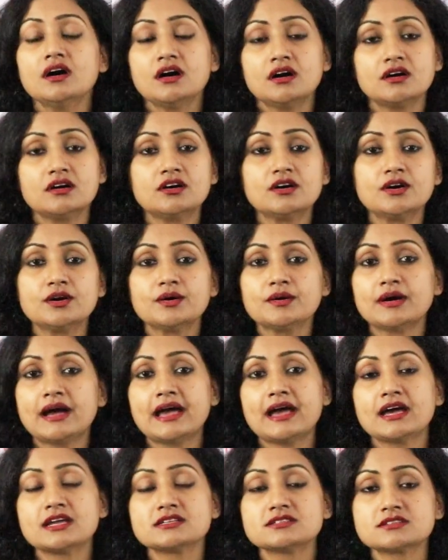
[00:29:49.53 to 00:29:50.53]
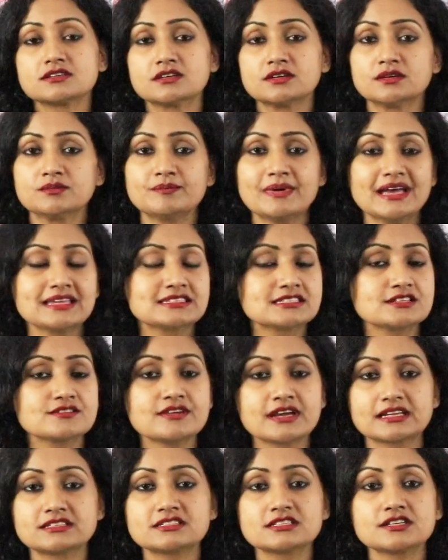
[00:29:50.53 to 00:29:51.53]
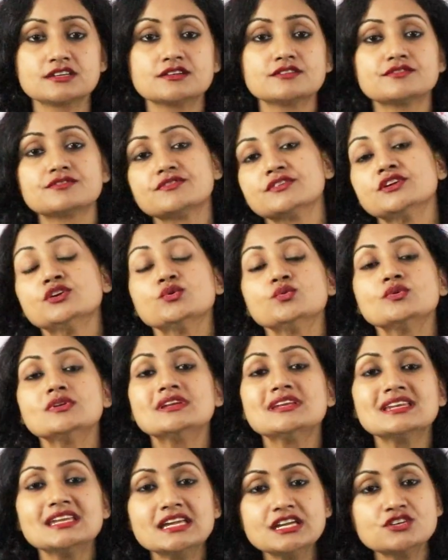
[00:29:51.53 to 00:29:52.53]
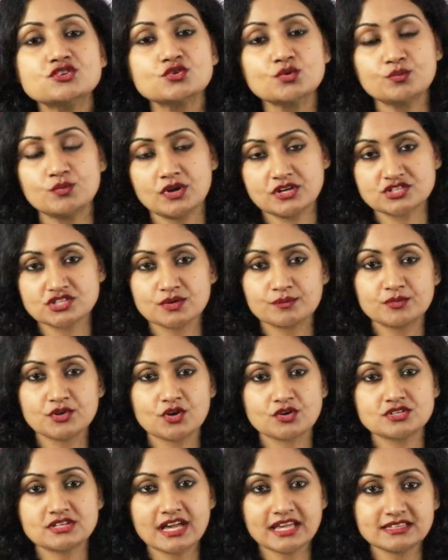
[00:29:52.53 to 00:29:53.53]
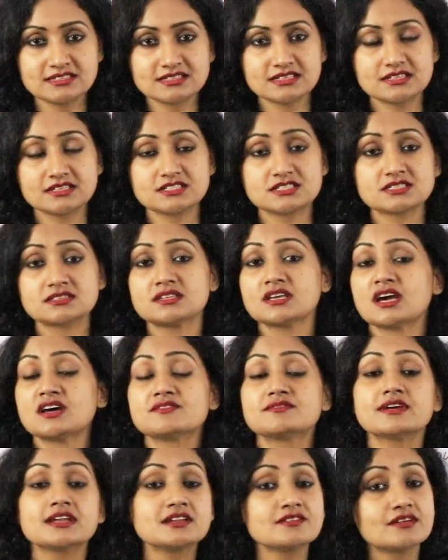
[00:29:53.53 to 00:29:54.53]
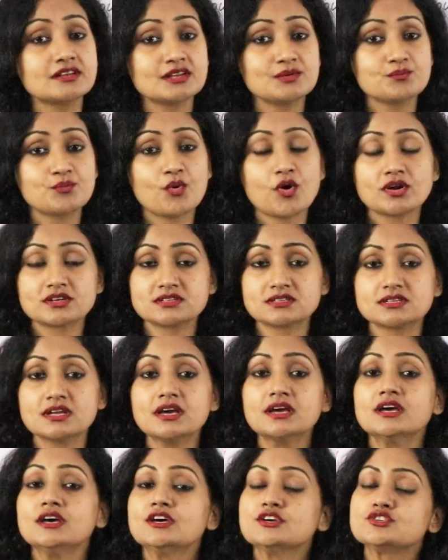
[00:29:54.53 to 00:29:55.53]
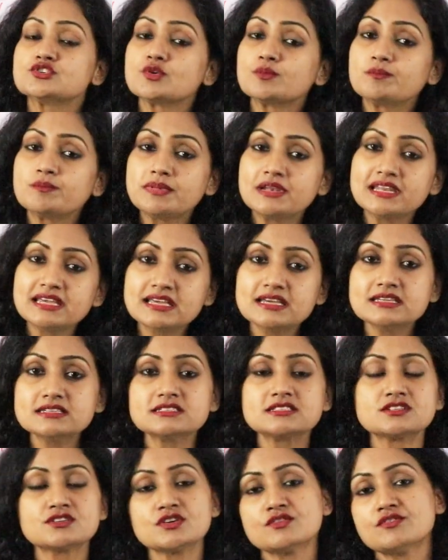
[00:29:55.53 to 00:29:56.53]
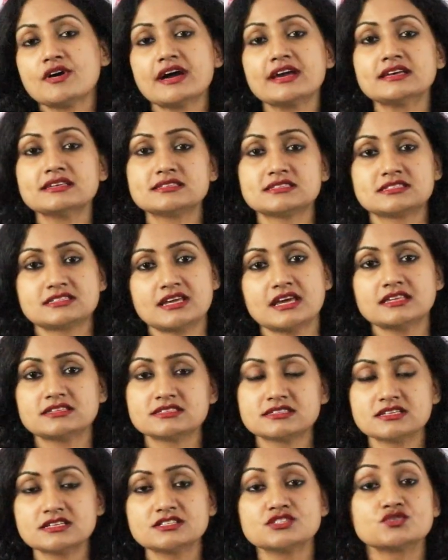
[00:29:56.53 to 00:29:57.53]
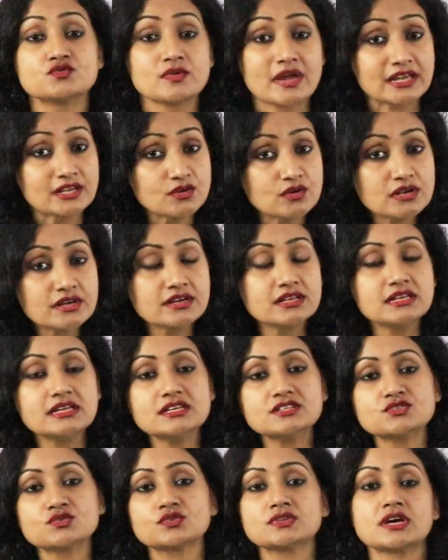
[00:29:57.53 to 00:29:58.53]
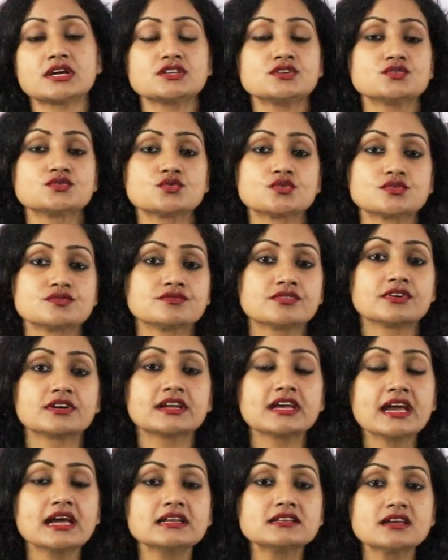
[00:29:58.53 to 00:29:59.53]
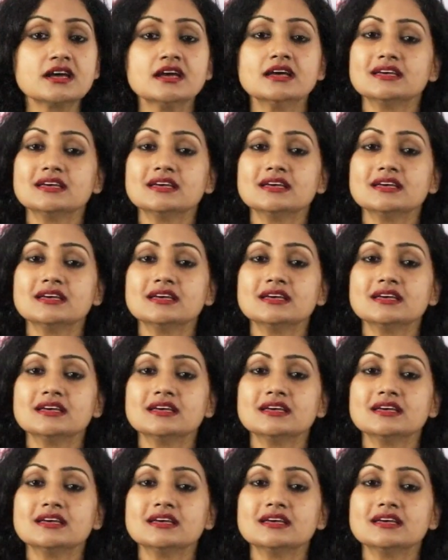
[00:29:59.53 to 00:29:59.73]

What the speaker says: and passive active, you need to brush up your tenses. They are very, very important. So please revise tenses regularly so that you don't forget.